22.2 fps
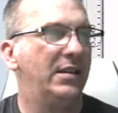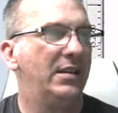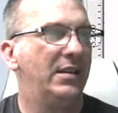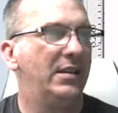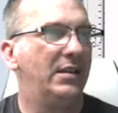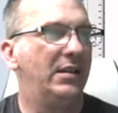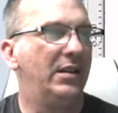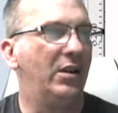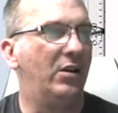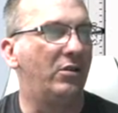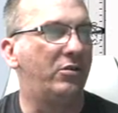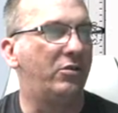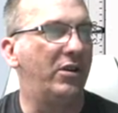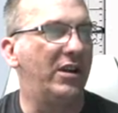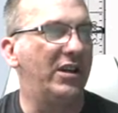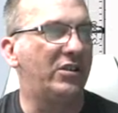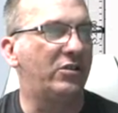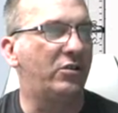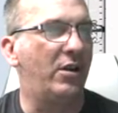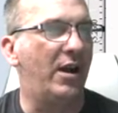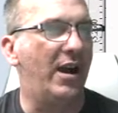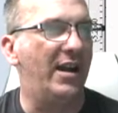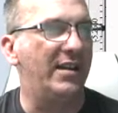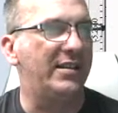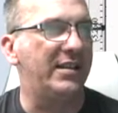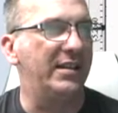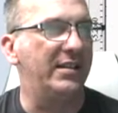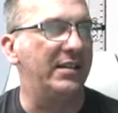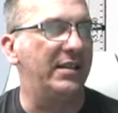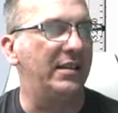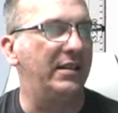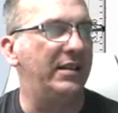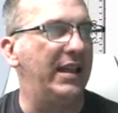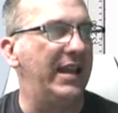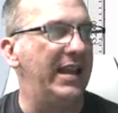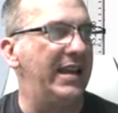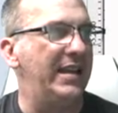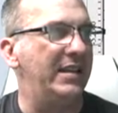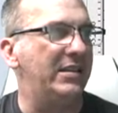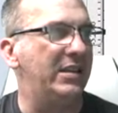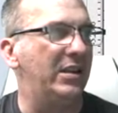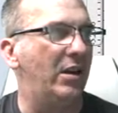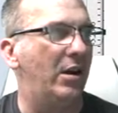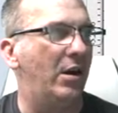little crisscrosses and things
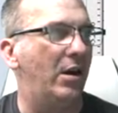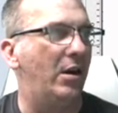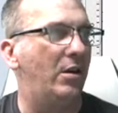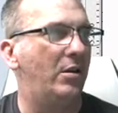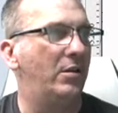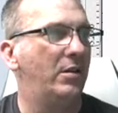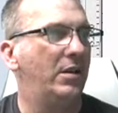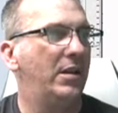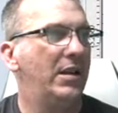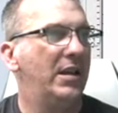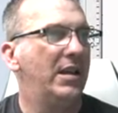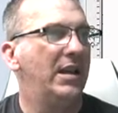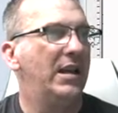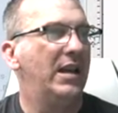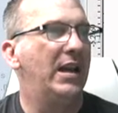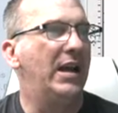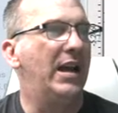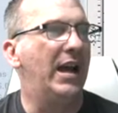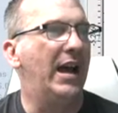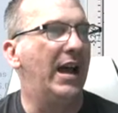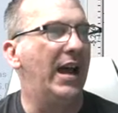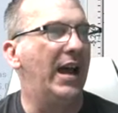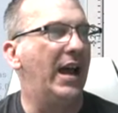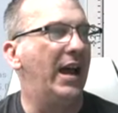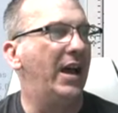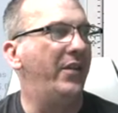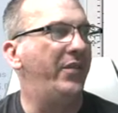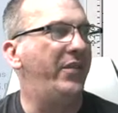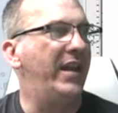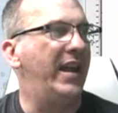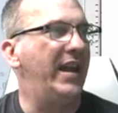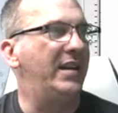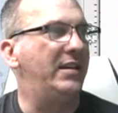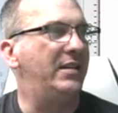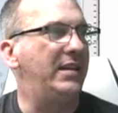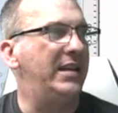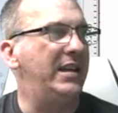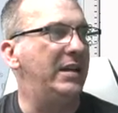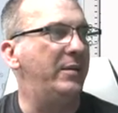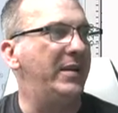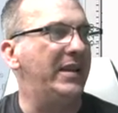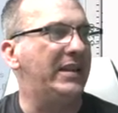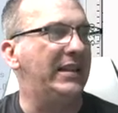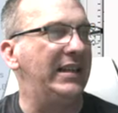and all that need to
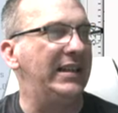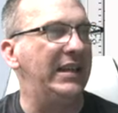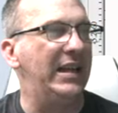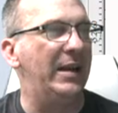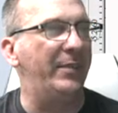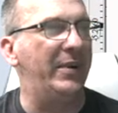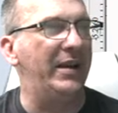be cleaned up.